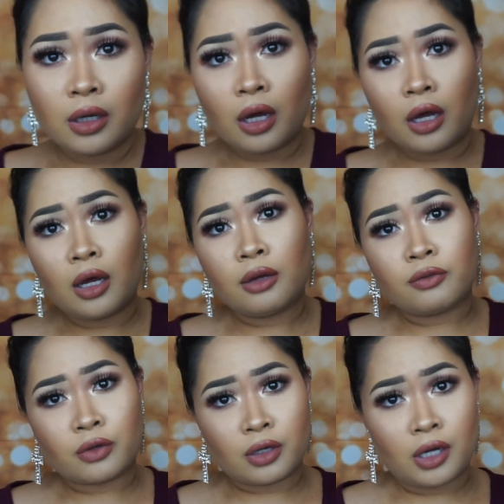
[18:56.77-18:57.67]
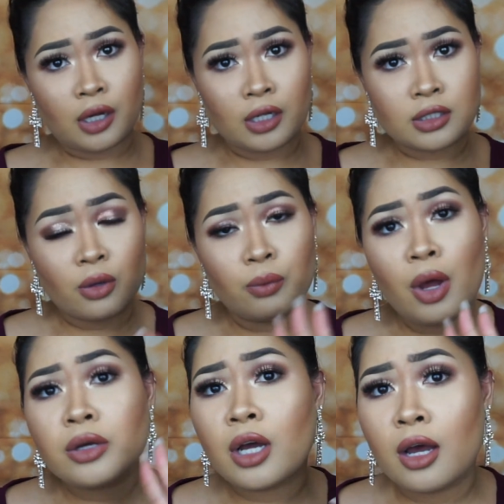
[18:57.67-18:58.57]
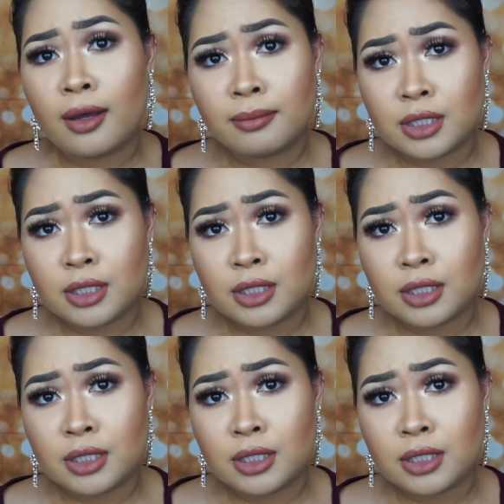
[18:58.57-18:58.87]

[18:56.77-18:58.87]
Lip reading: Oh, I forgot. Welcome